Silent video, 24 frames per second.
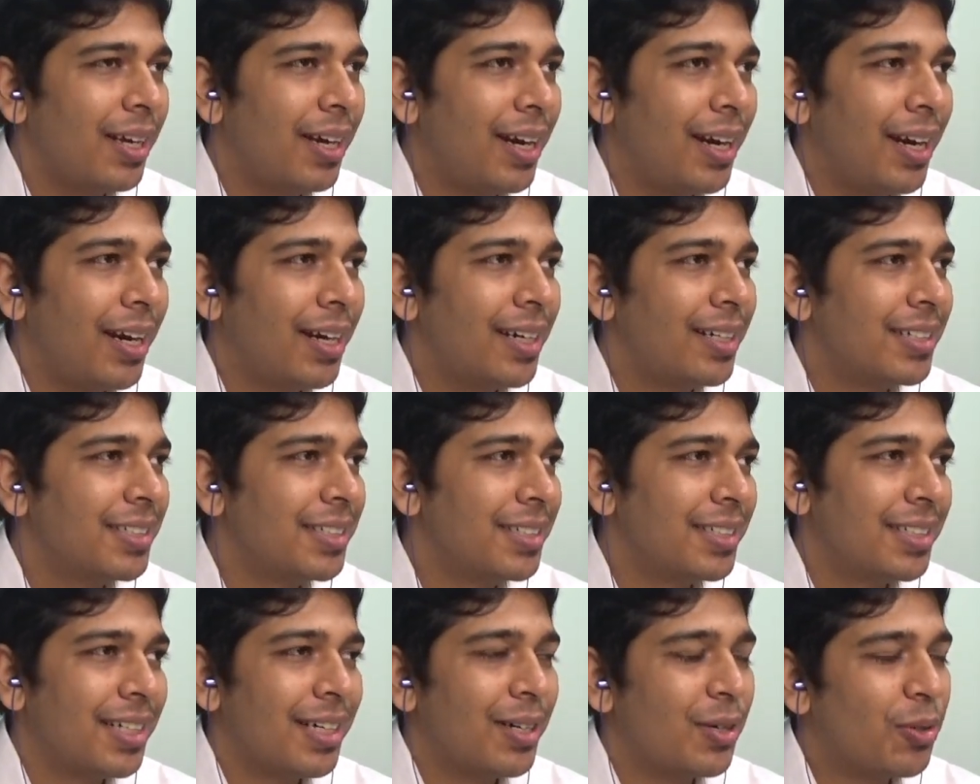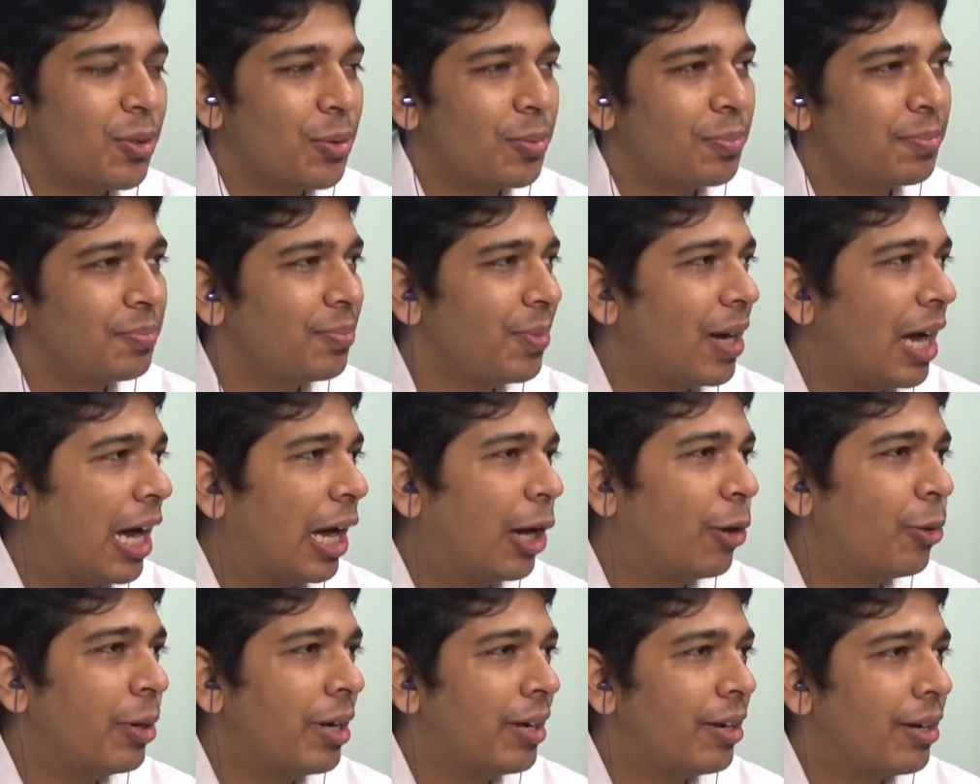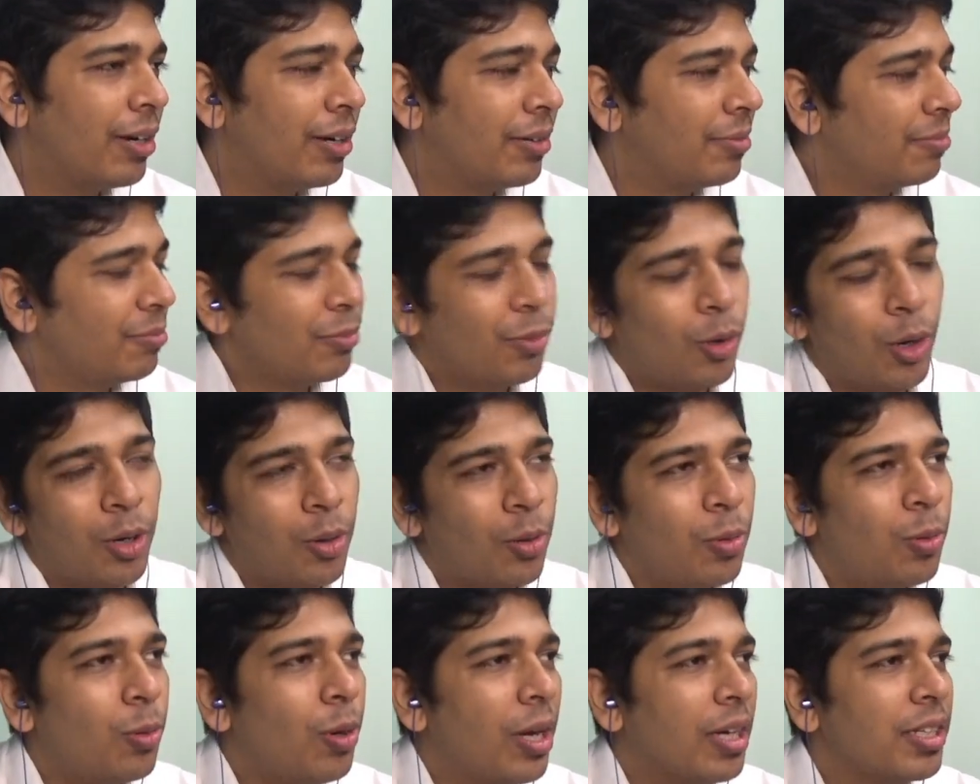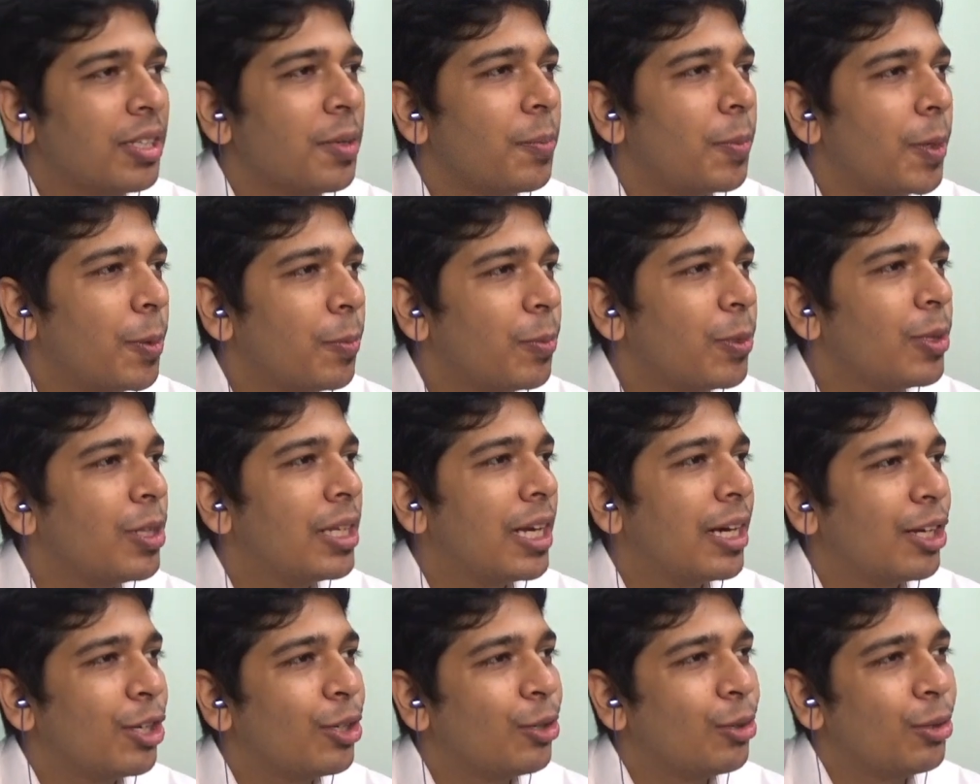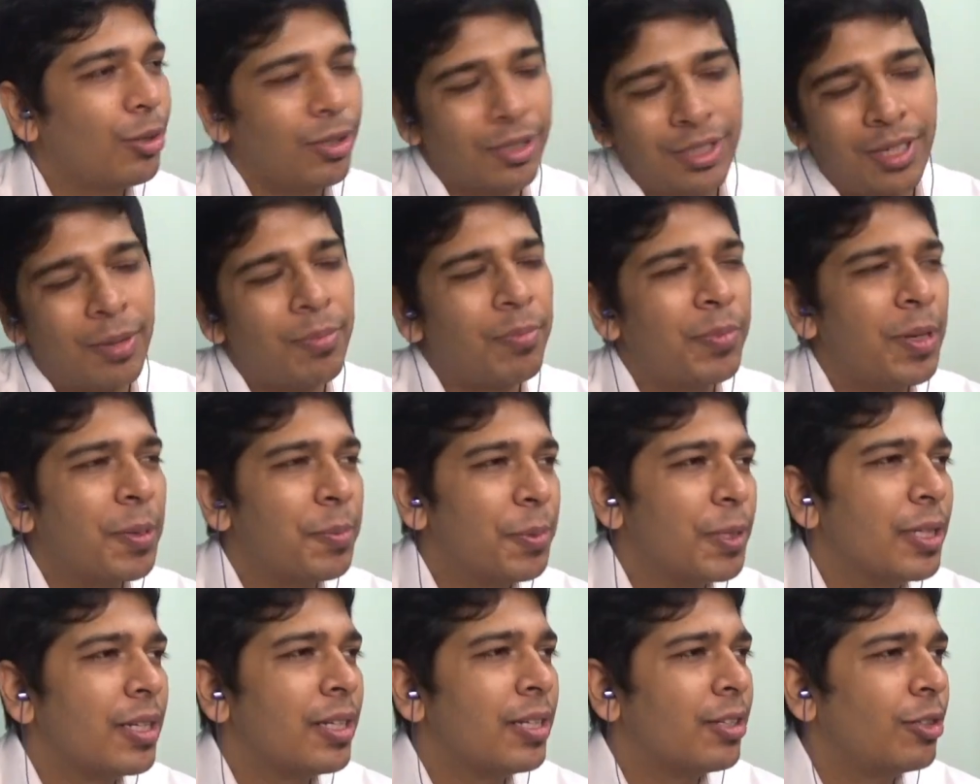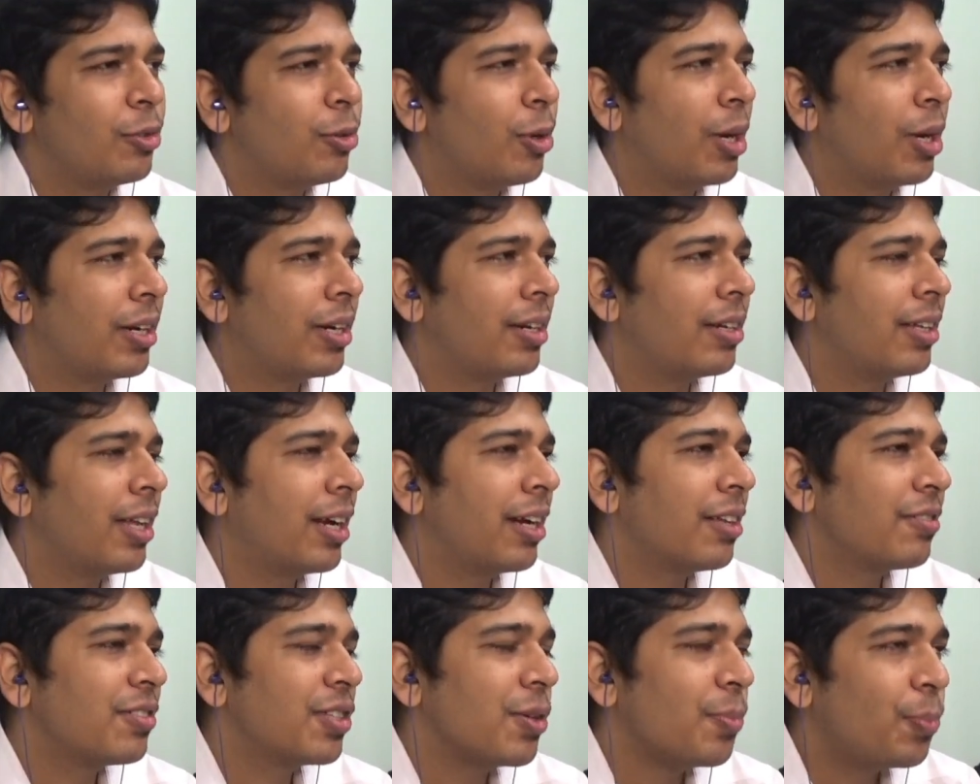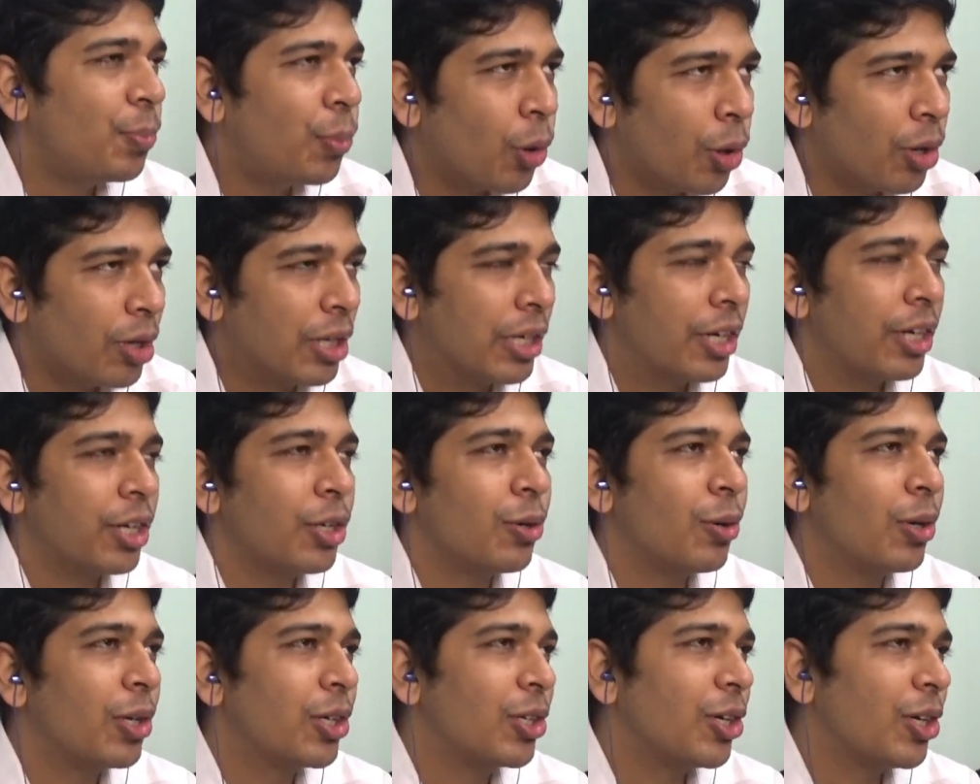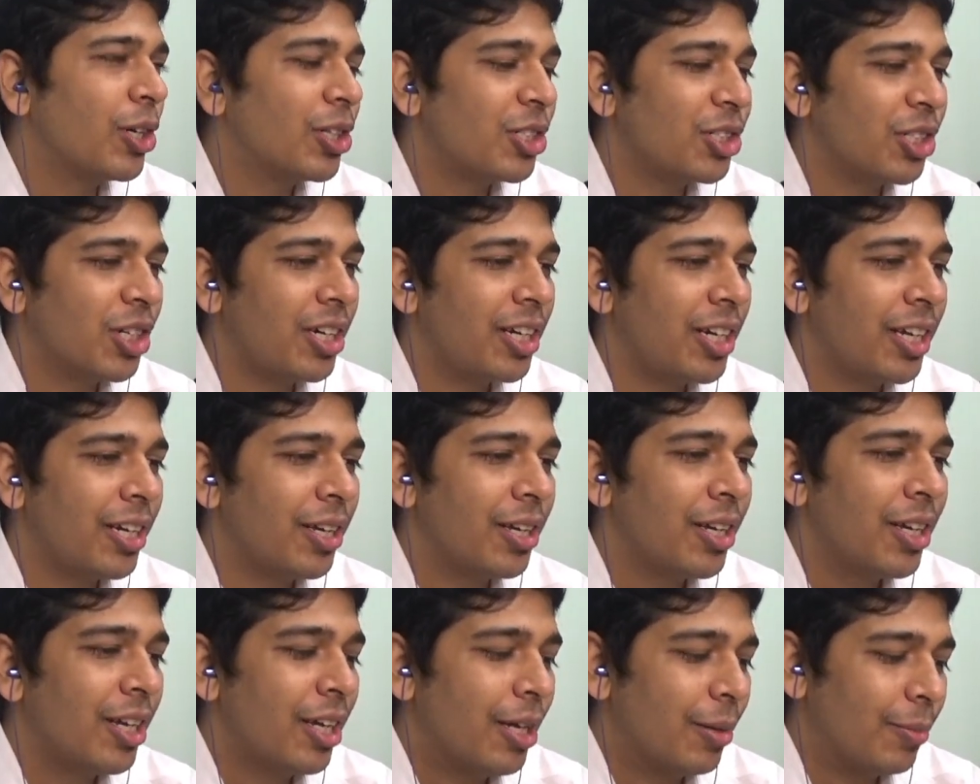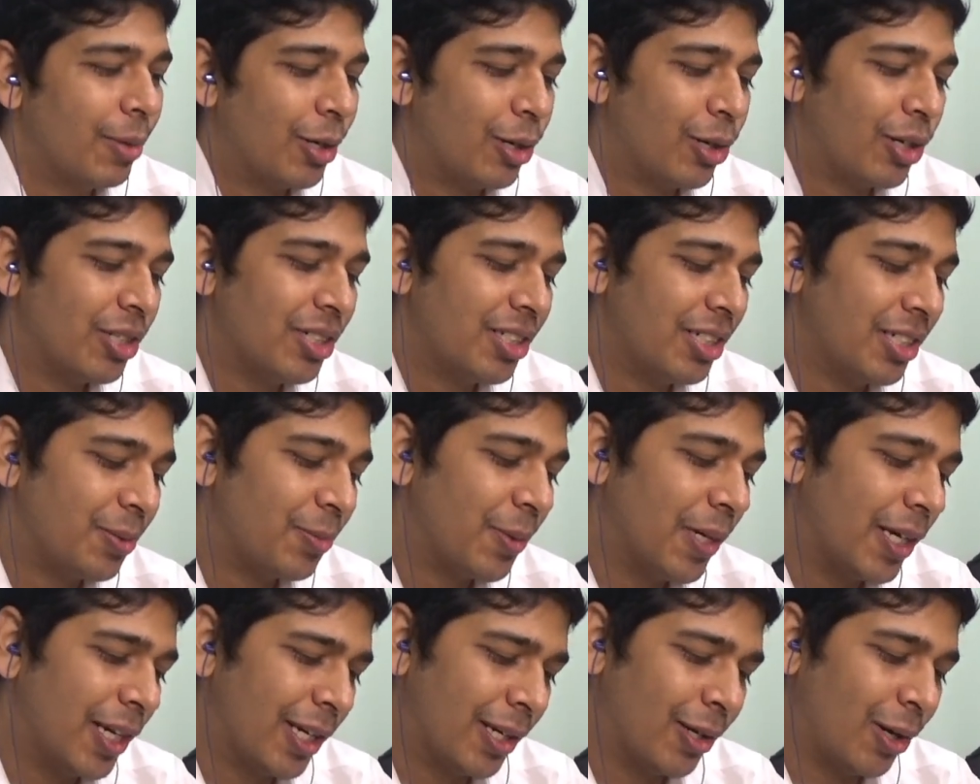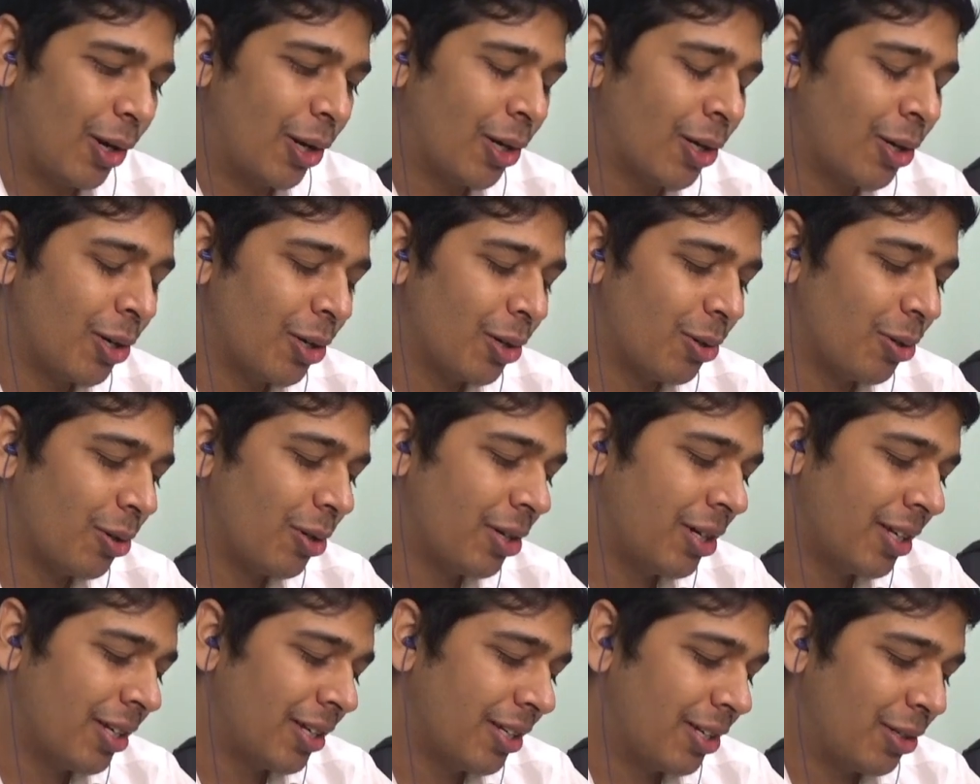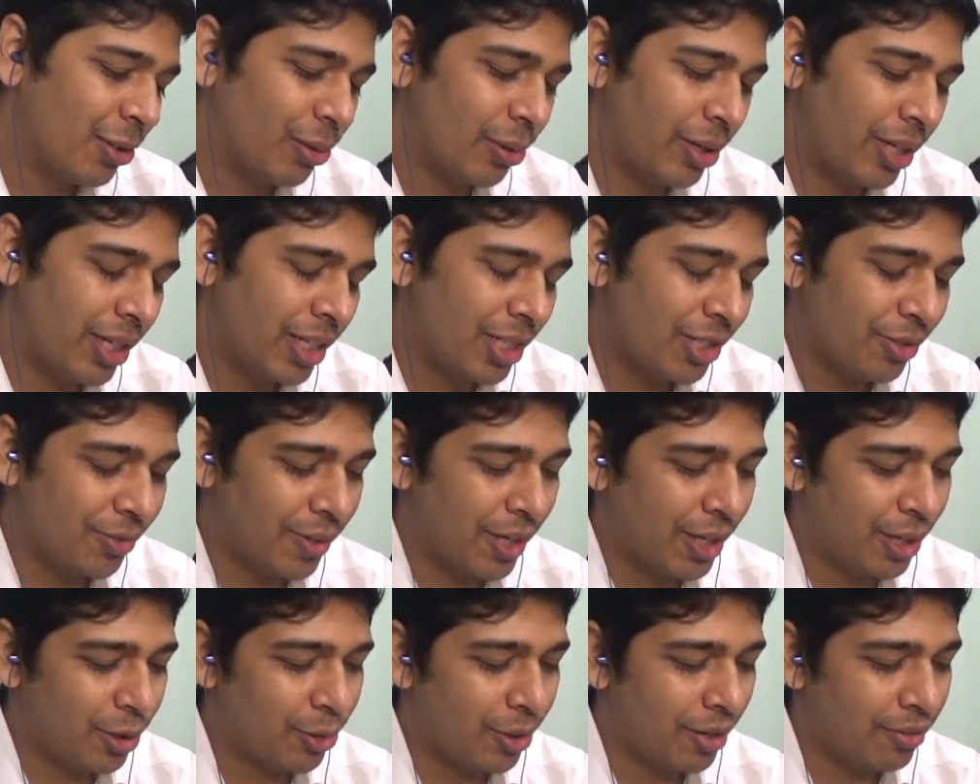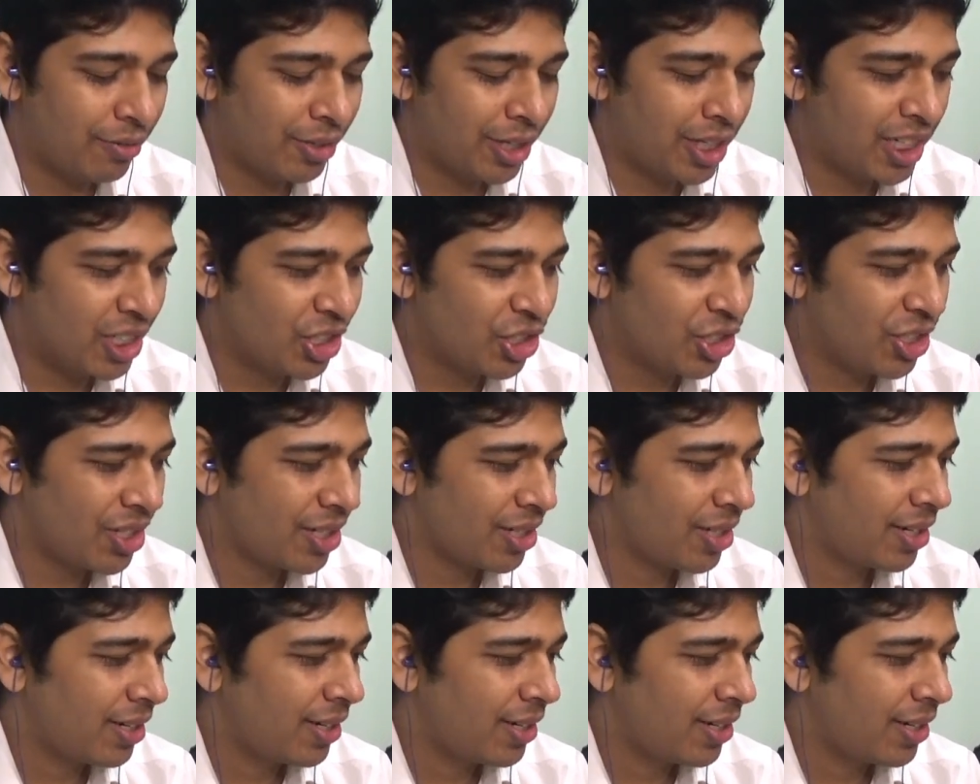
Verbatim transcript: And who are the people that some people that have supported you on your journey? Because it's been a long road to reach where you have reached.